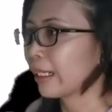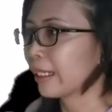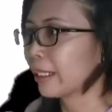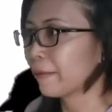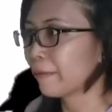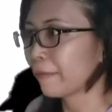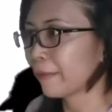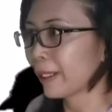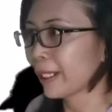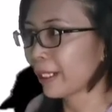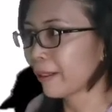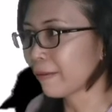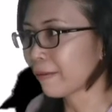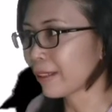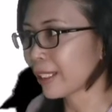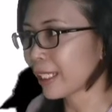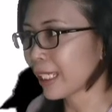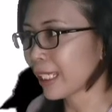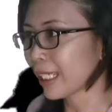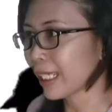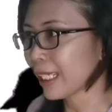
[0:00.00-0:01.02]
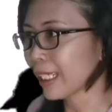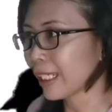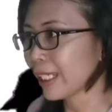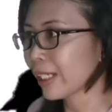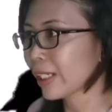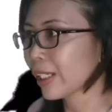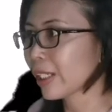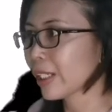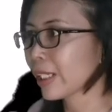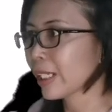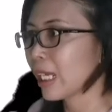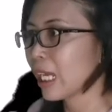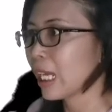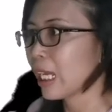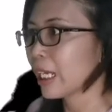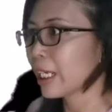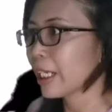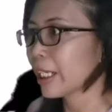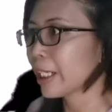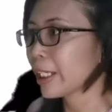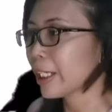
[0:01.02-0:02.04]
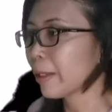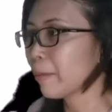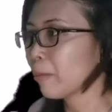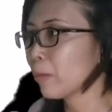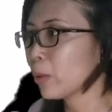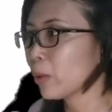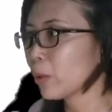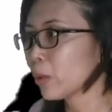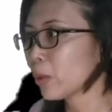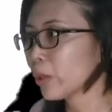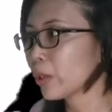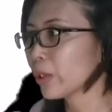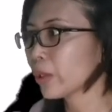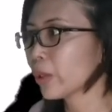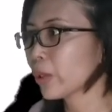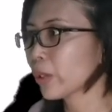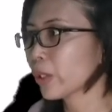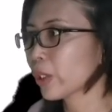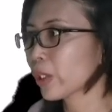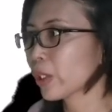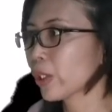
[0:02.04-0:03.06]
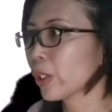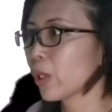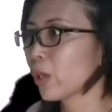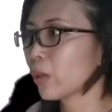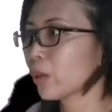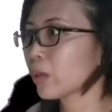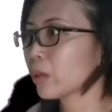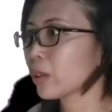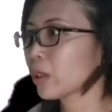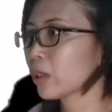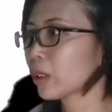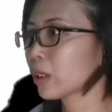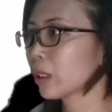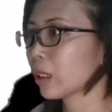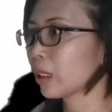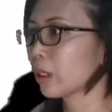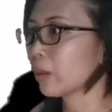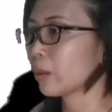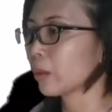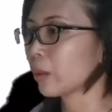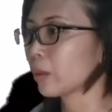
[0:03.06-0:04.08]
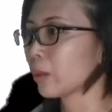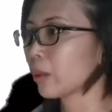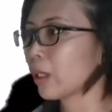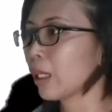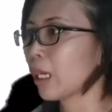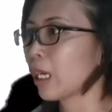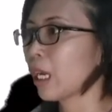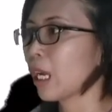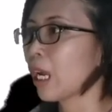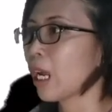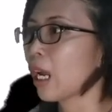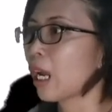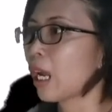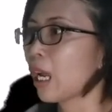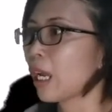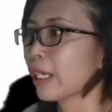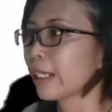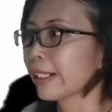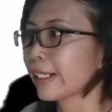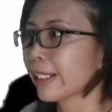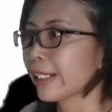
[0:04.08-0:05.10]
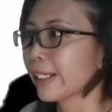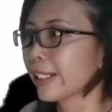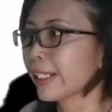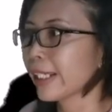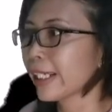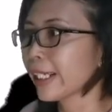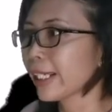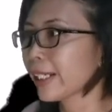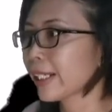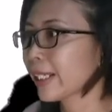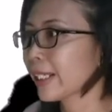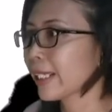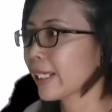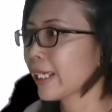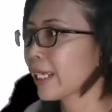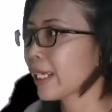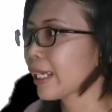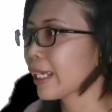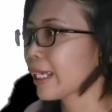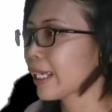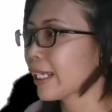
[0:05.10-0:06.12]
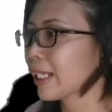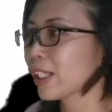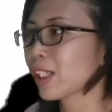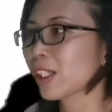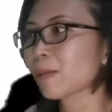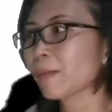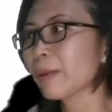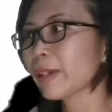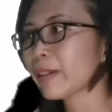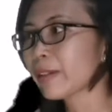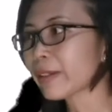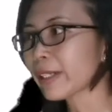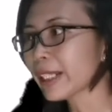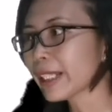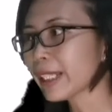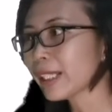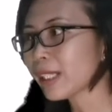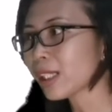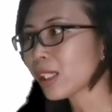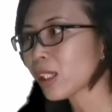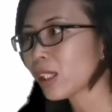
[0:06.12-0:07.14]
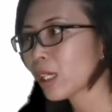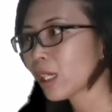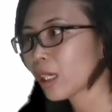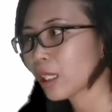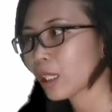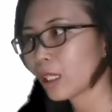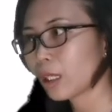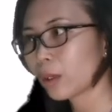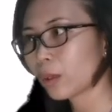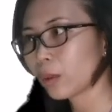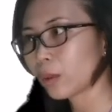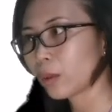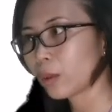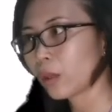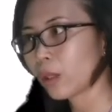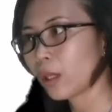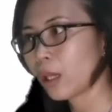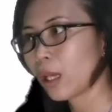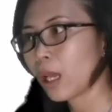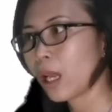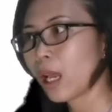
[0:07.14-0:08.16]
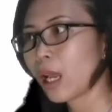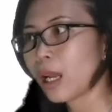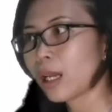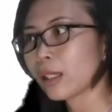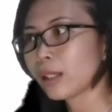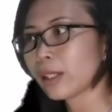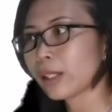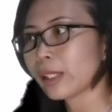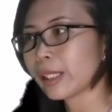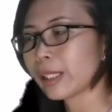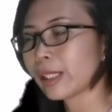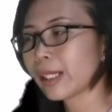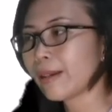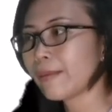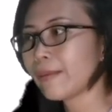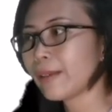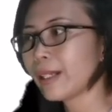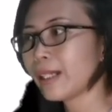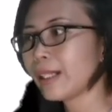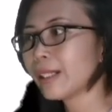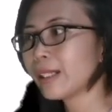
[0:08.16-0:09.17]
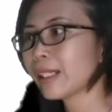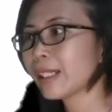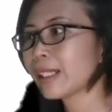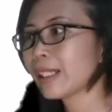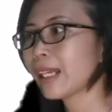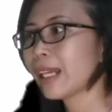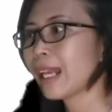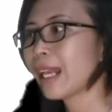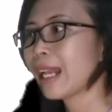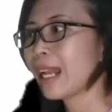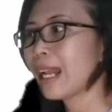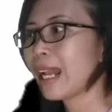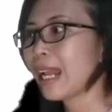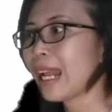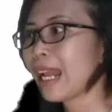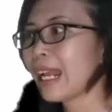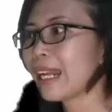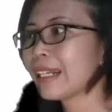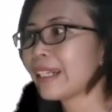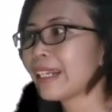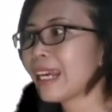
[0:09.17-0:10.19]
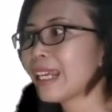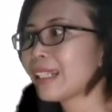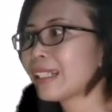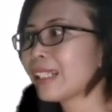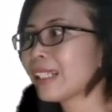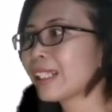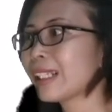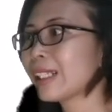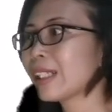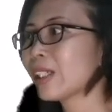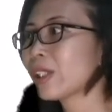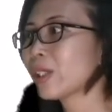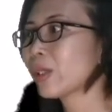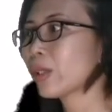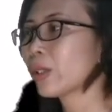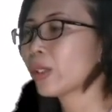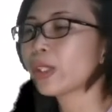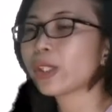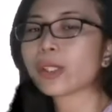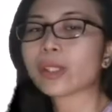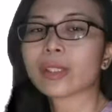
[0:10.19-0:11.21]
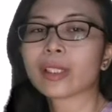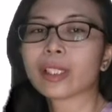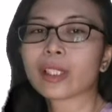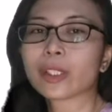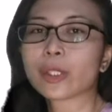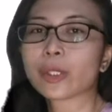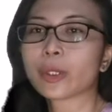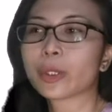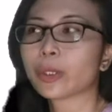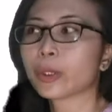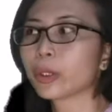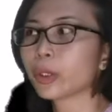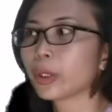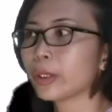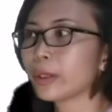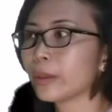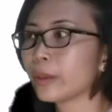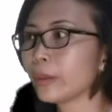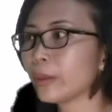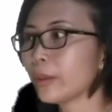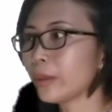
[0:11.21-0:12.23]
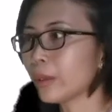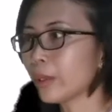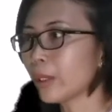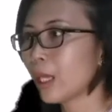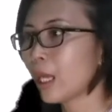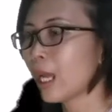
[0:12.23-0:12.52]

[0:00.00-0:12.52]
The fifth is the mood or tone clue. Sixth, experience clue. Seventh, analysis or structure clue.